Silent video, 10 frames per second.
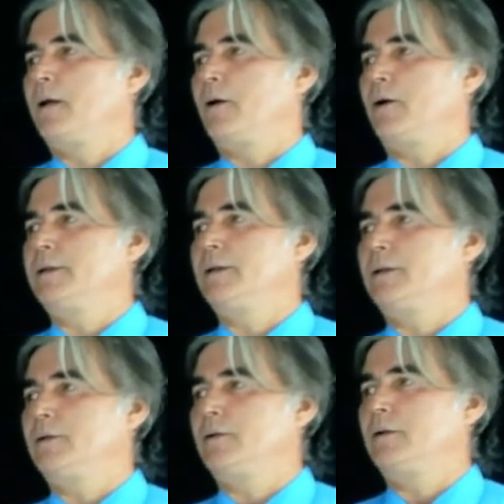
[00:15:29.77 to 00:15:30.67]
On
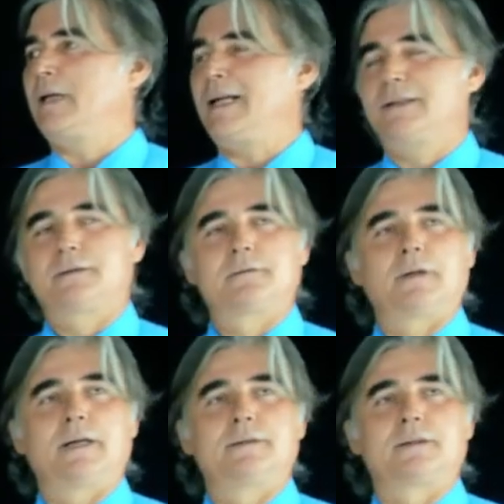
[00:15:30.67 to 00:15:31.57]
the land
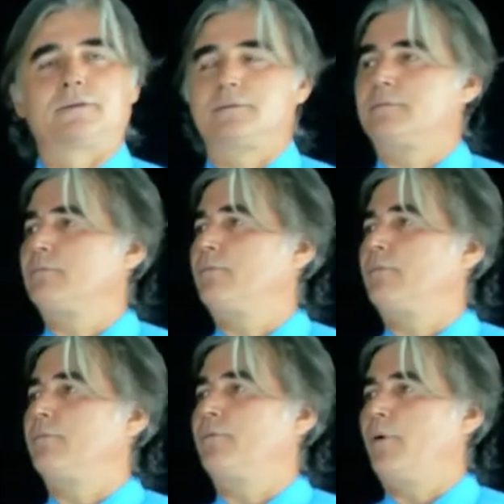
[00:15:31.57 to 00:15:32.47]
under
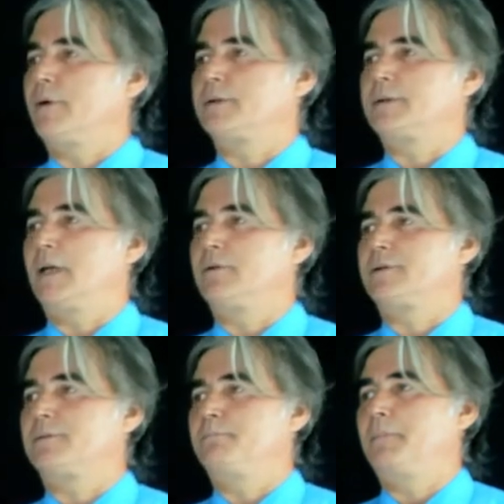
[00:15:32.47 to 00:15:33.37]
forest
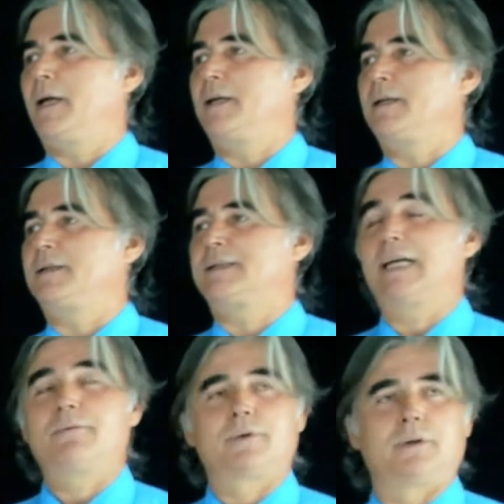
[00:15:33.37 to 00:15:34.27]
serves man in
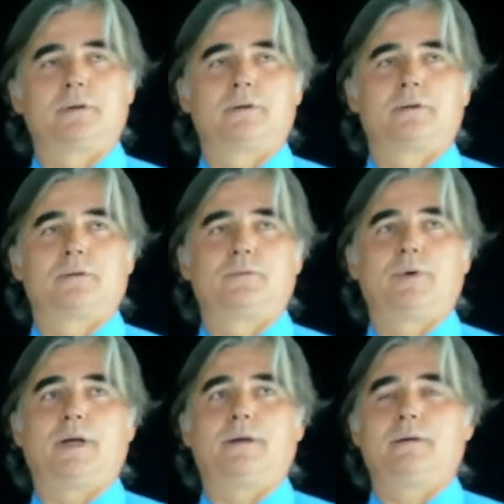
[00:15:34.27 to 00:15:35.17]
several
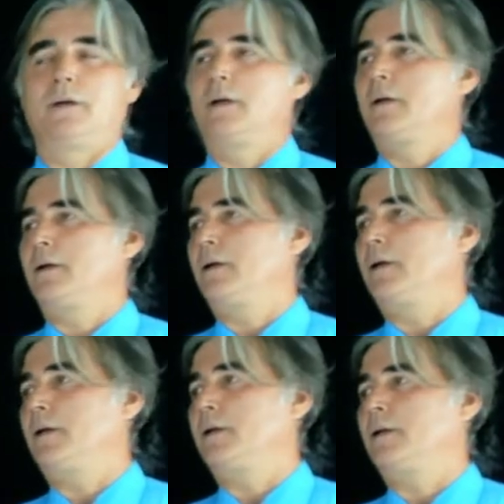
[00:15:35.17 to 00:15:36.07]
ways,
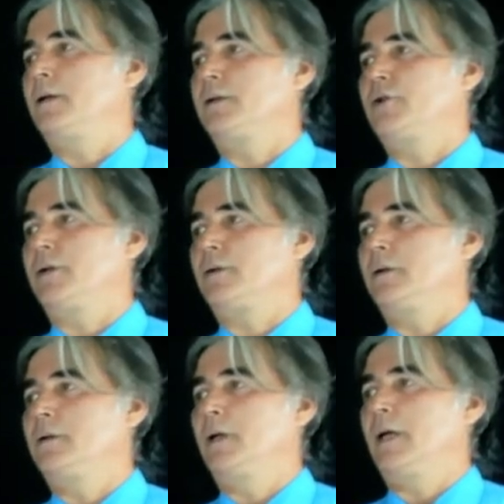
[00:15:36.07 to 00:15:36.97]
in general
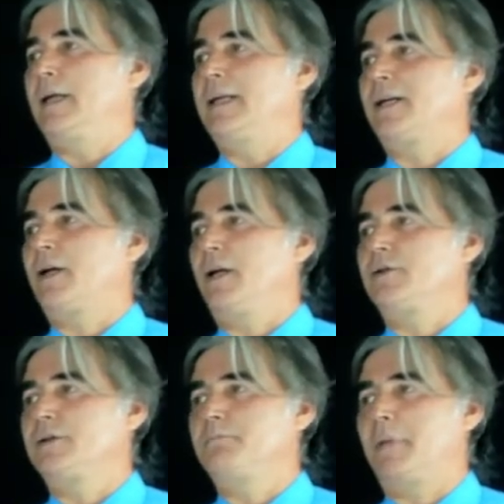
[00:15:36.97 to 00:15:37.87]
and
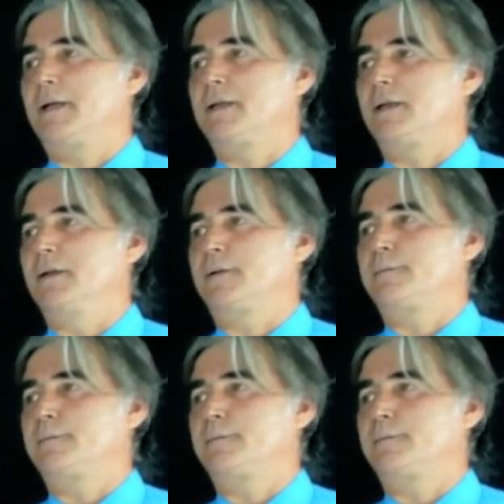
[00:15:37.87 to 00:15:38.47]
agriculture in particular.